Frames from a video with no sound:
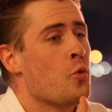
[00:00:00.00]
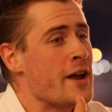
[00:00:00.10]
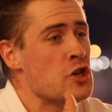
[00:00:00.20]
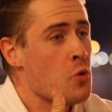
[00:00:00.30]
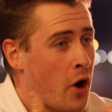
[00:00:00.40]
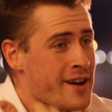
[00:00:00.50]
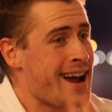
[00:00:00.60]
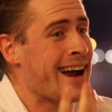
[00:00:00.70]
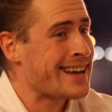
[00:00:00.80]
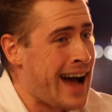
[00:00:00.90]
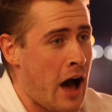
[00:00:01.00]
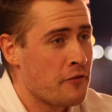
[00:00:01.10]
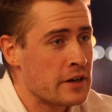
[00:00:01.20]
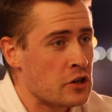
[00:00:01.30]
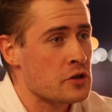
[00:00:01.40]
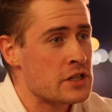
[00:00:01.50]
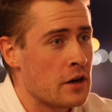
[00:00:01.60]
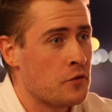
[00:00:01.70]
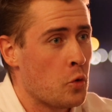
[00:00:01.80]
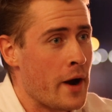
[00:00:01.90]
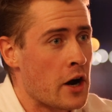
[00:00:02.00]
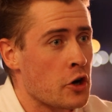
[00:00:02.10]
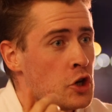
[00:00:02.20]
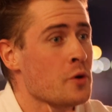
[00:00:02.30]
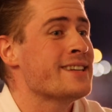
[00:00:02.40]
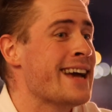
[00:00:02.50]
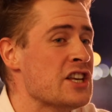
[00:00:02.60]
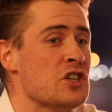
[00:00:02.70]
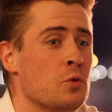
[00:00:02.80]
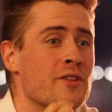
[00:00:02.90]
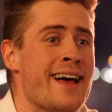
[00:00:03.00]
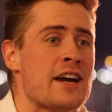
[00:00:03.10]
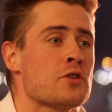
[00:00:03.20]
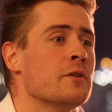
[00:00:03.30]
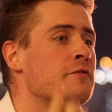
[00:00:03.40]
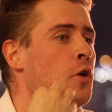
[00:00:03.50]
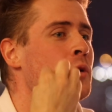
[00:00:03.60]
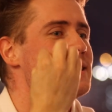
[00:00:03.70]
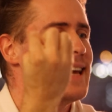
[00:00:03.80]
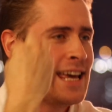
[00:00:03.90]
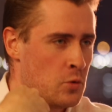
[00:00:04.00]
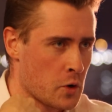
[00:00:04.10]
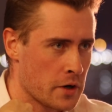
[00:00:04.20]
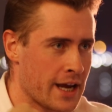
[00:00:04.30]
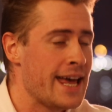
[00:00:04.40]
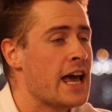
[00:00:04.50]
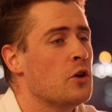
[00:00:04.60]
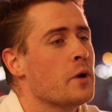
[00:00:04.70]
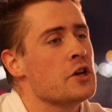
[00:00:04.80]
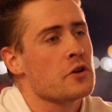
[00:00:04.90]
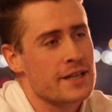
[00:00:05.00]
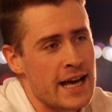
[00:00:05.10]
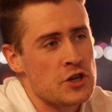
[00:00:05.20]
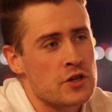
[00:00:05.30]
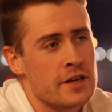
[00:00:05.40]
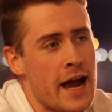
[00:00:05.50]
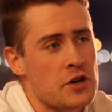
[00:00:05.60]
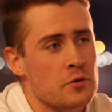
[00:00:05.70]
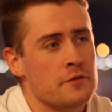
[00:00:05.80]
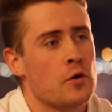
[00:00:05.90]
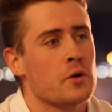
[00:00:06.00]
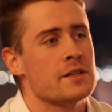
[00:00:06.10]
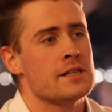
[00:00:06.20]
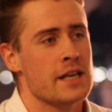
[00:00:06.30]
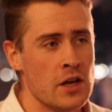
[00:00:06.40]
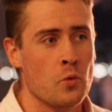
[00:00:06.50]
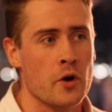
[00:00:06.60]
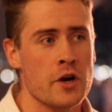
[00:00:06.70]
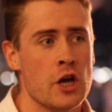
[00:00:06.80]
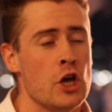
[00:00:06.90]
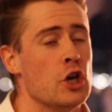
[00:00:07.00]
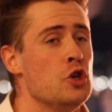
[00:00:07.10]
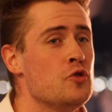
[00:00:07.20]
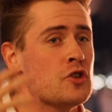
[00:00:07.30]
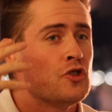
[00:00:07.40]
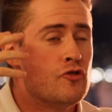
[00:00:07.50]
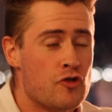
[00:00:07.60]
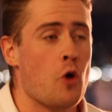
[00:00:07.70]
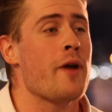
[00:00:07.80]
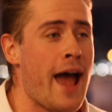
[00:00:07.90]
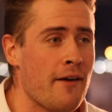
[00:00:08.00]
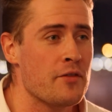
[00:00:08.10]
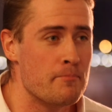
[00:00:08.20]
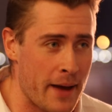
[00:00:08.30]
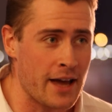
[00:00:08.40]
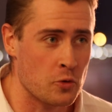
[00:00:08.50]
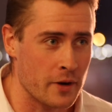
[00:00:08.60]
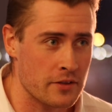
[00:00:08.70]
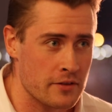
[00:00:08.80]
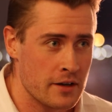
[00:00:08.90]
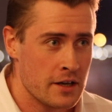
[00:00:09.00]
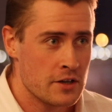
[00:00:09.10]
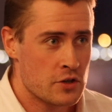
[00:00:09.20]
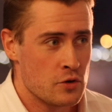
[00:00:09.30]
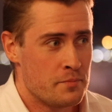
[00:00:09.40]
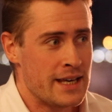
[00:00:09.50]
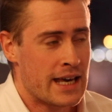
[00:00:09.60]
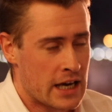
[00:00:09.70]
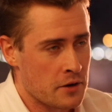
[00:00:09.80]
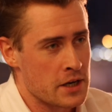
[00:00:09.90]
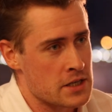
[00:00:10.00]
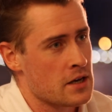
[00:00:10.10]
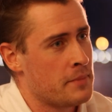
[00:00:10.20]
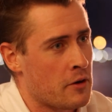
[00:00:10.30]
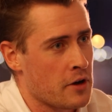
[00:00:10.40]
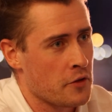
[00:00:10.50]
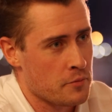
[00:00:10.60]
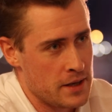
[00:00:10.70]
When you are not confident or self-aware, your attention will naturally focus inward. And when your attention naturally focuses inward, you just don't have the bandwidth to be curious about other